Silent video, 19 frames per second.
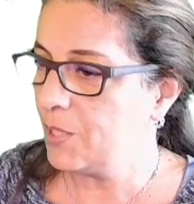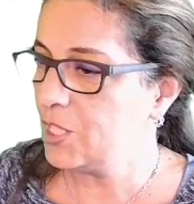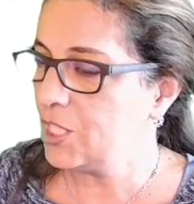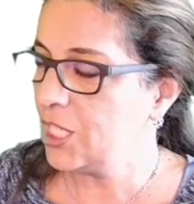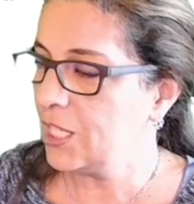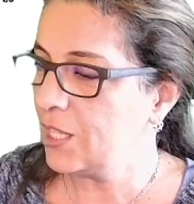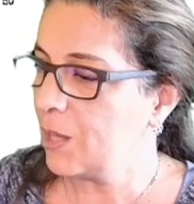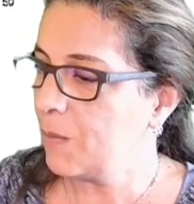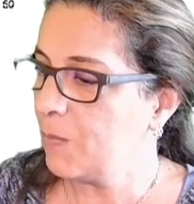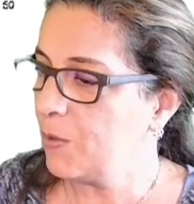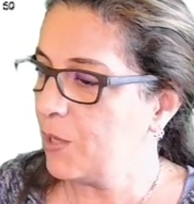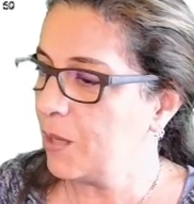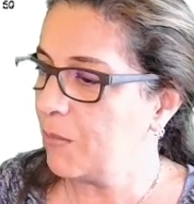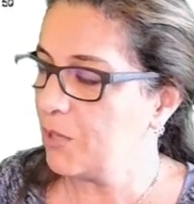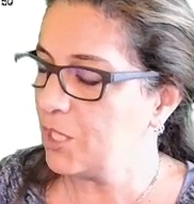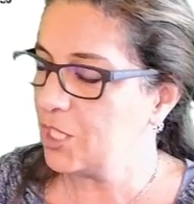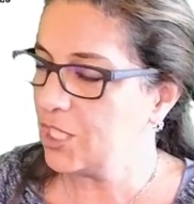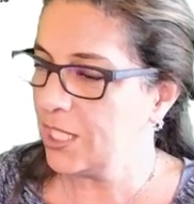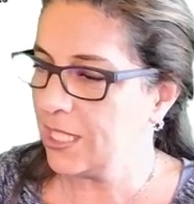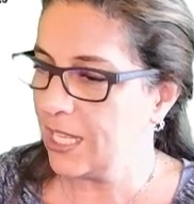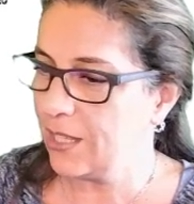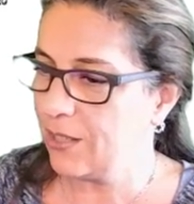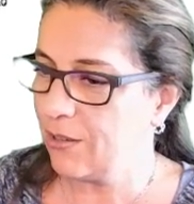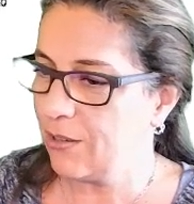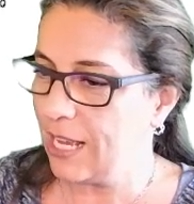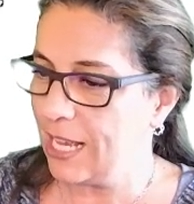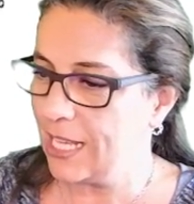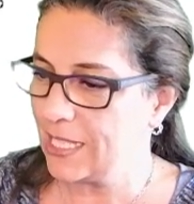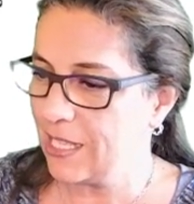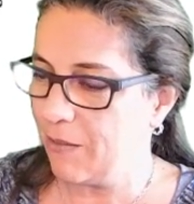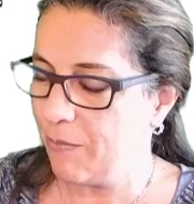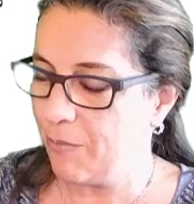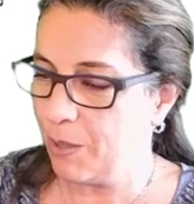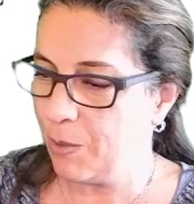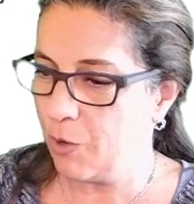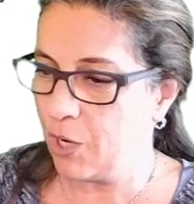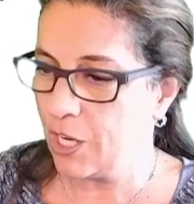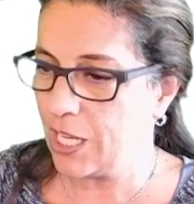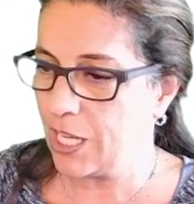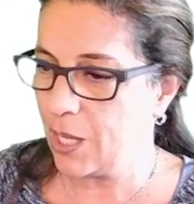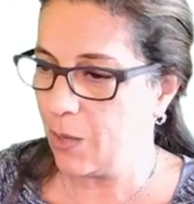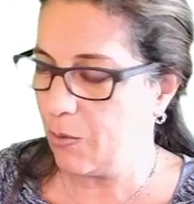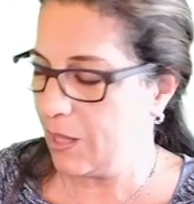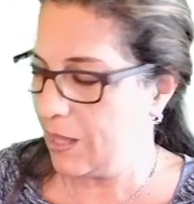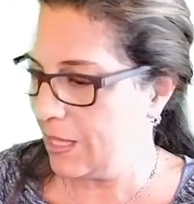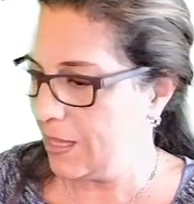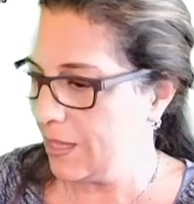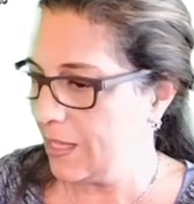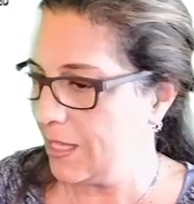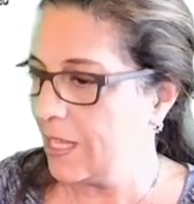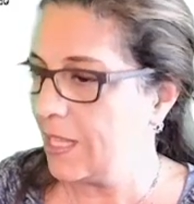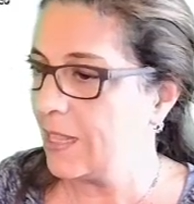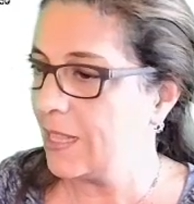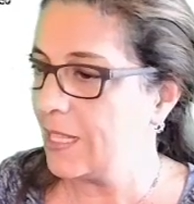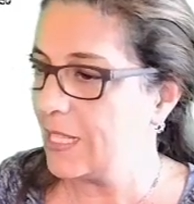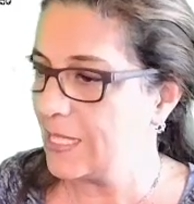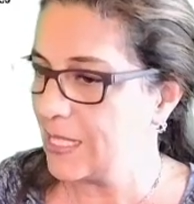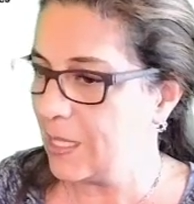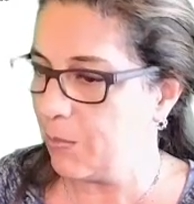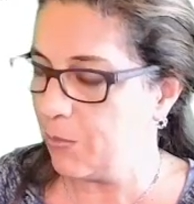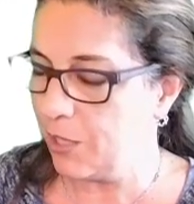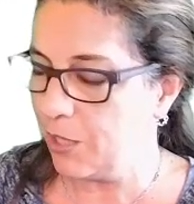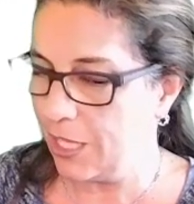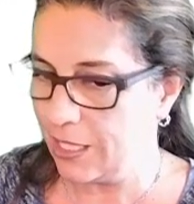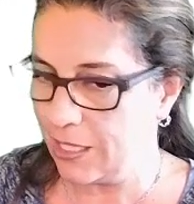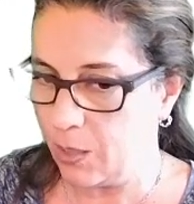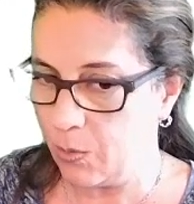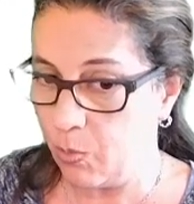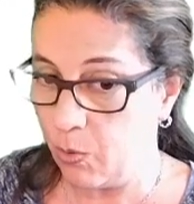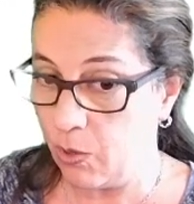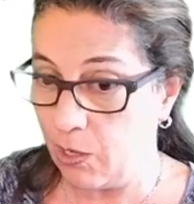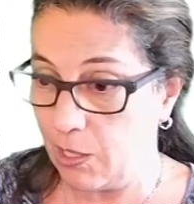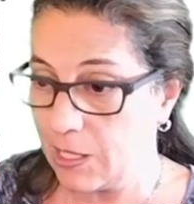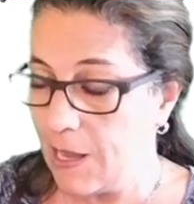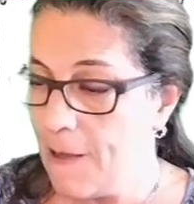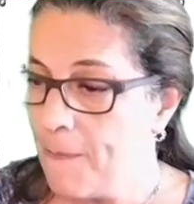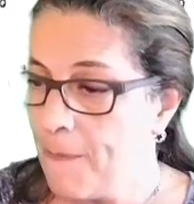computing machine that you guys have been working with in this simulated world.